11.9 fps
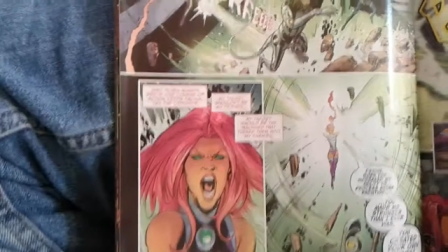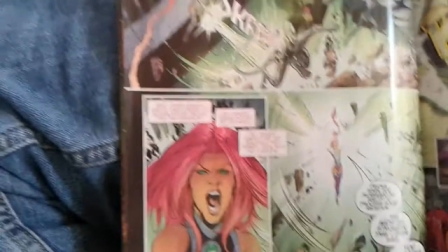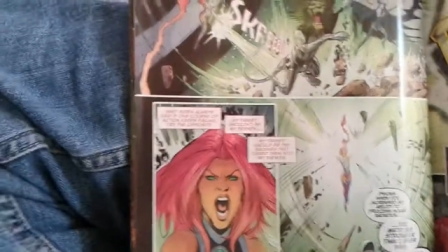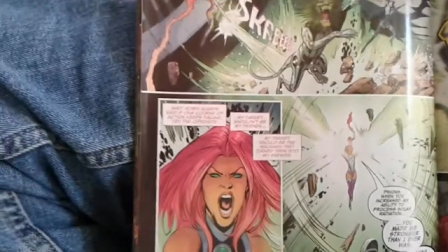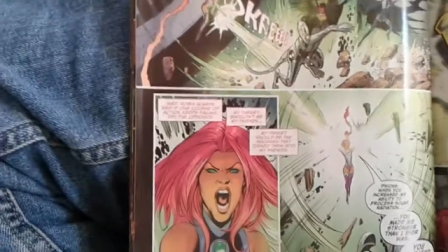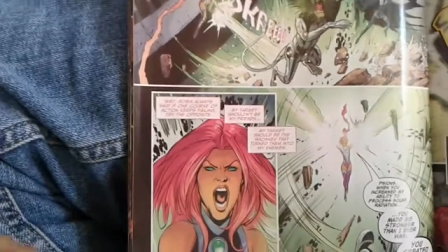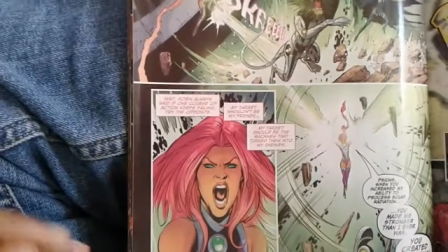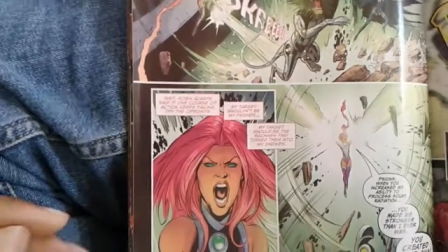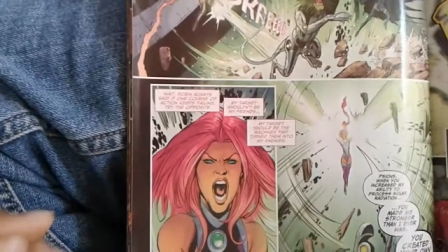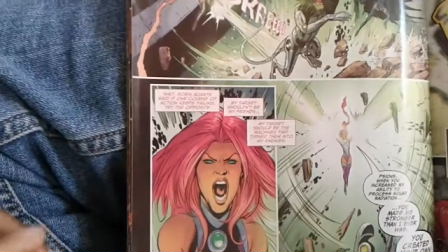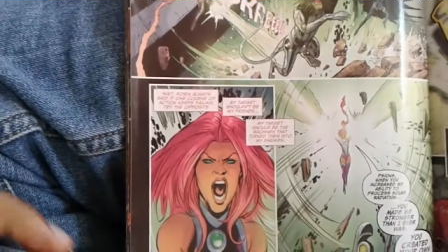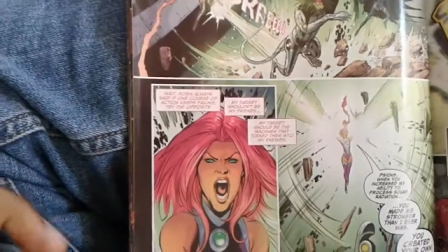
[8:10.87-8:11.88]
Robin gave.
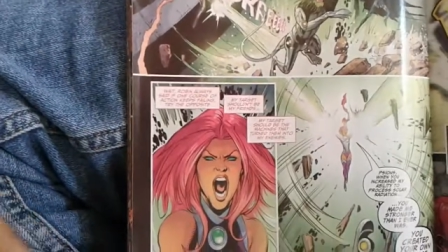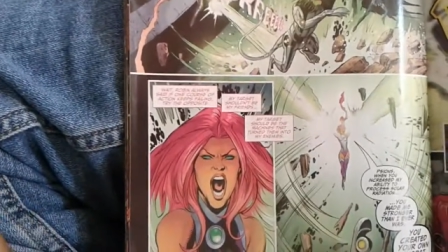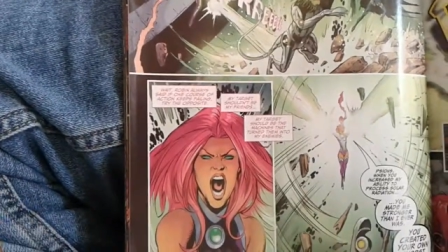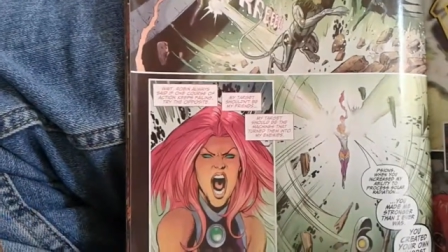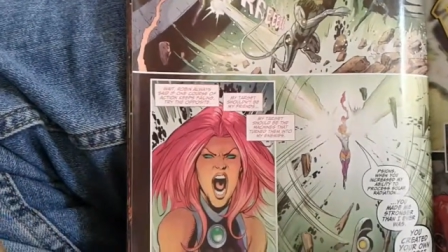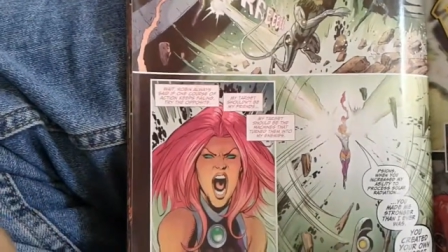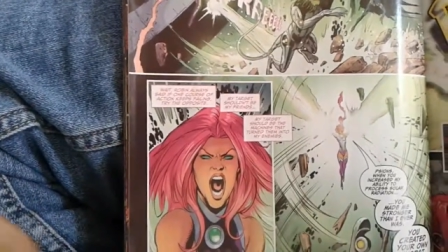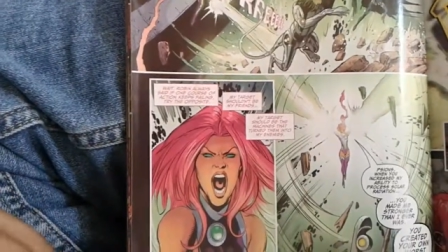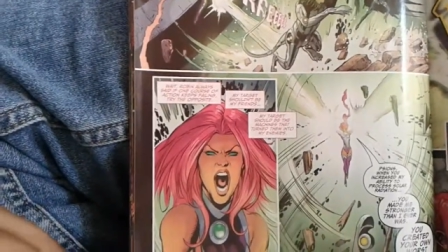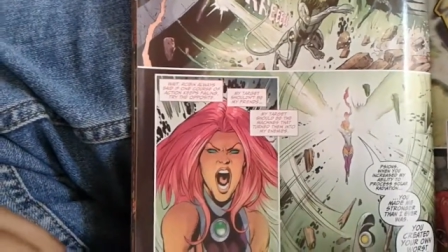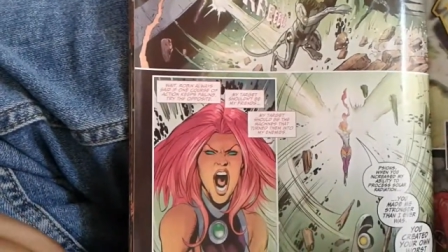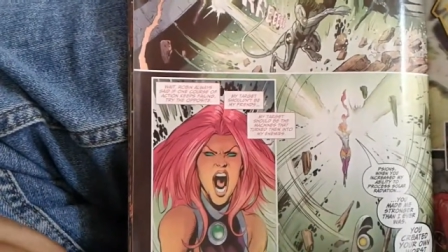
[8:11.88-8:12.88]
It's like, wait,
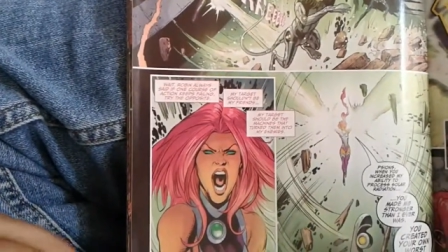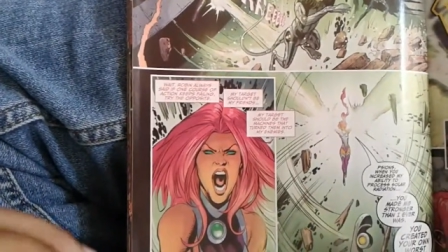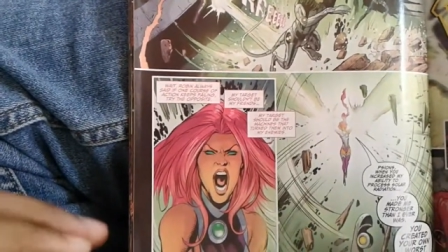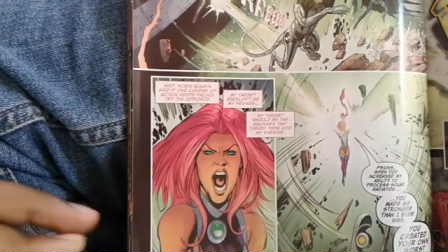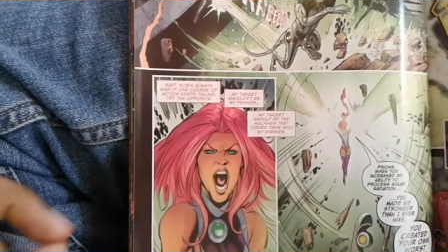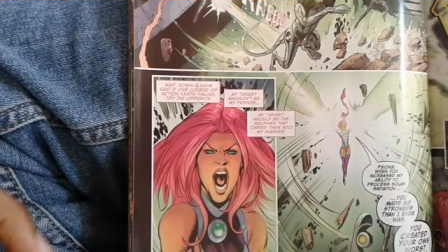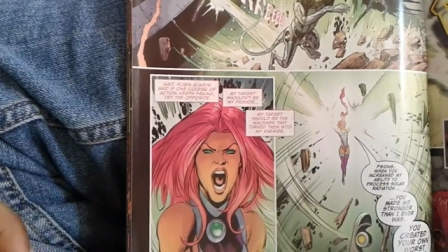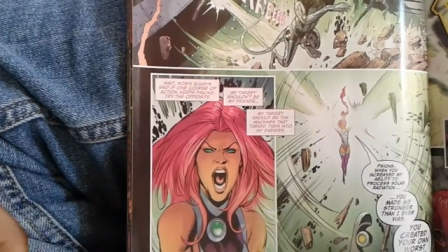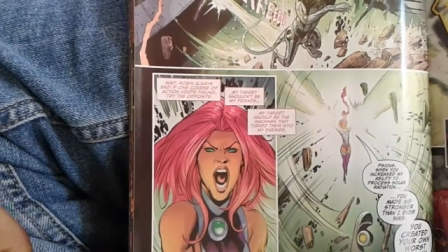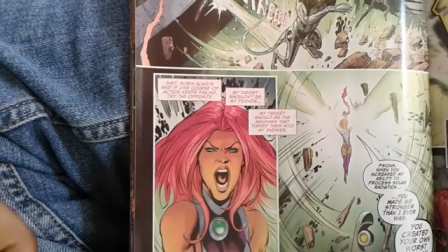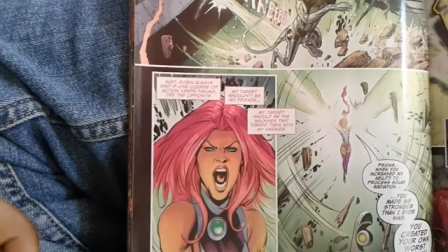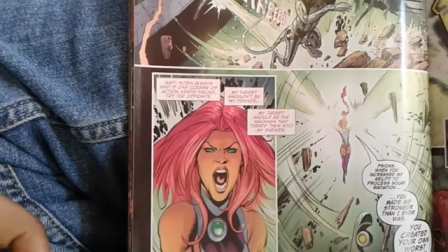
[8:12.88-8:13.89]
Robin always said if one
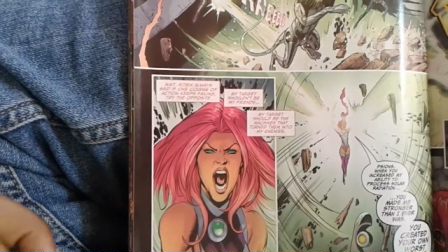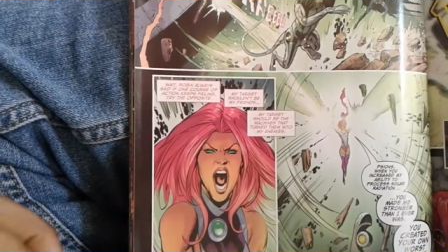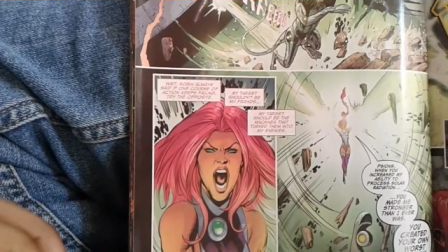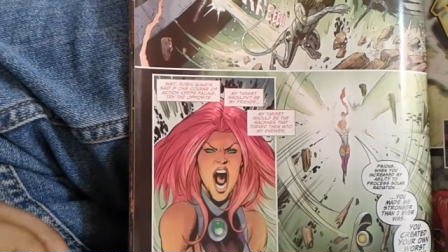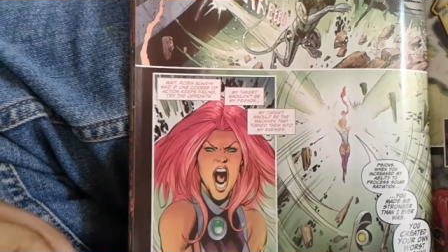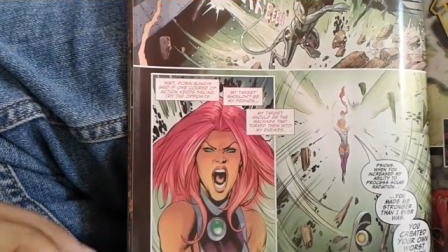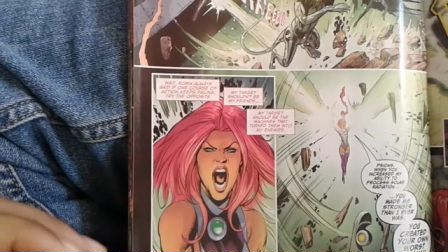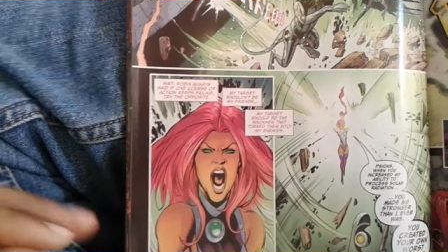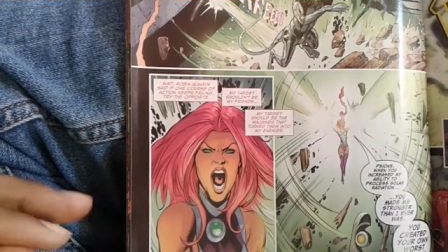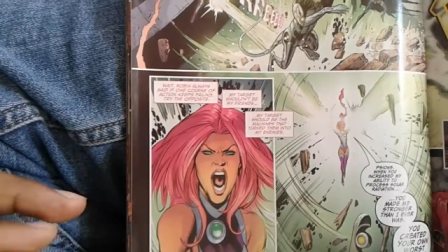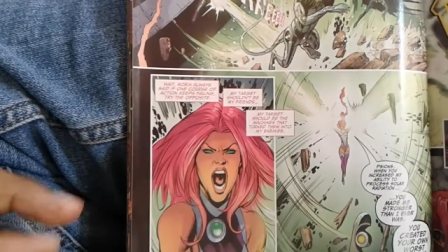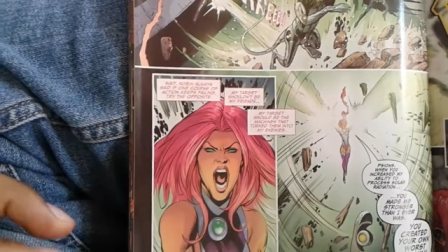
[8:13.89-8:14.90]
course action
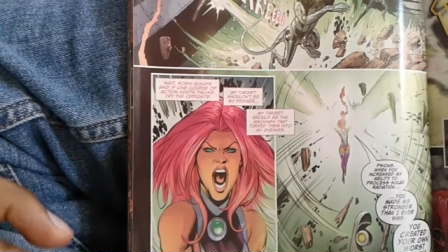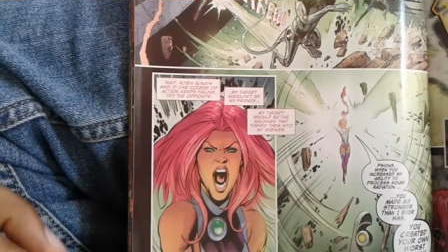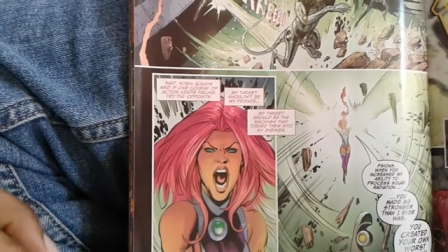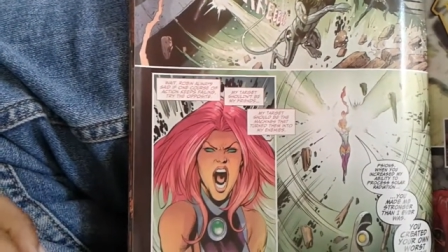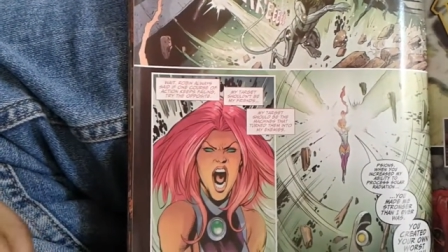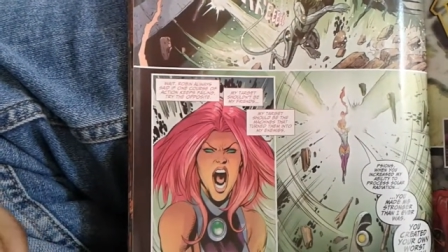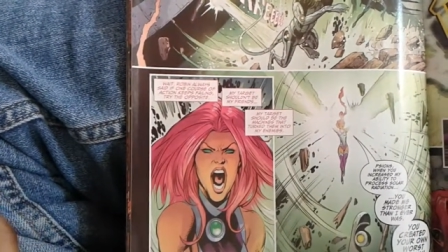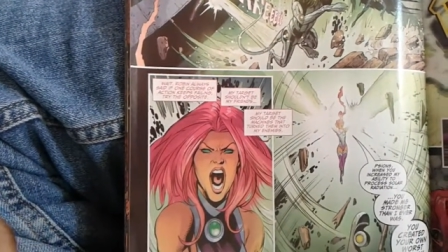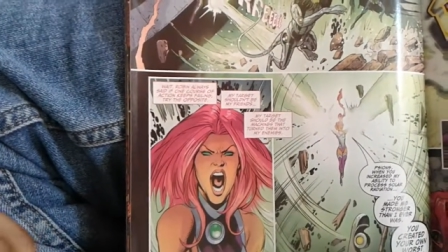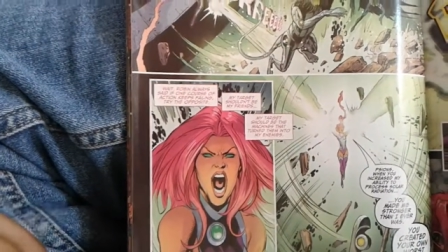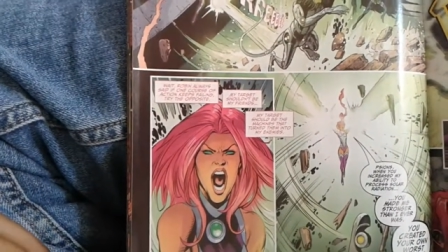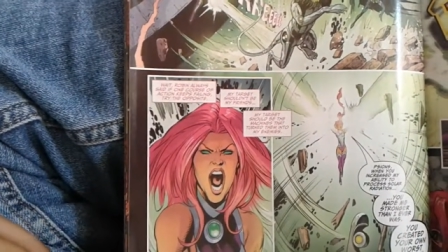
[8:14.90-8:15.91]
keeps failing,
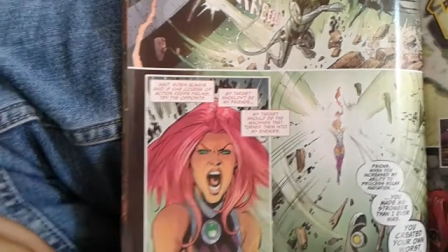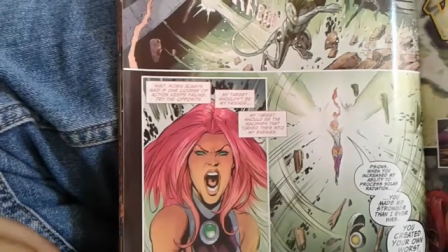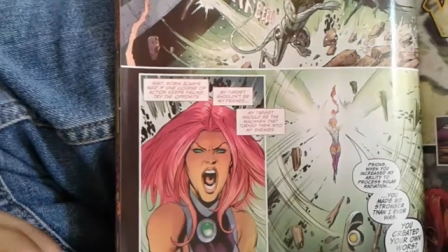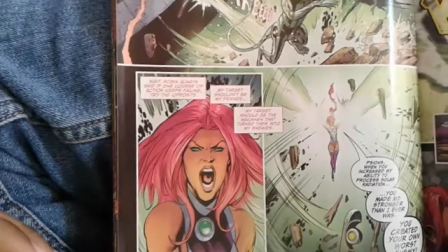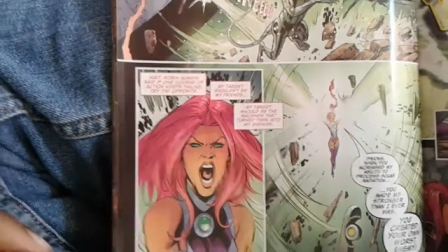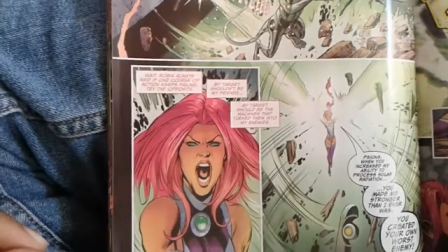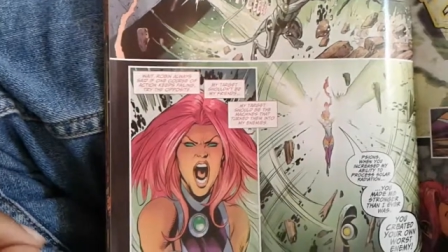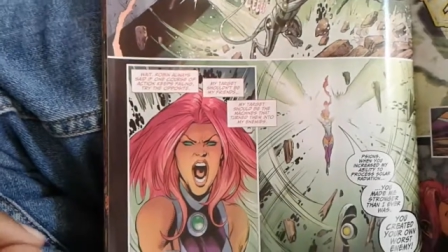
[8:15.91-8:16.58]
try the opposite.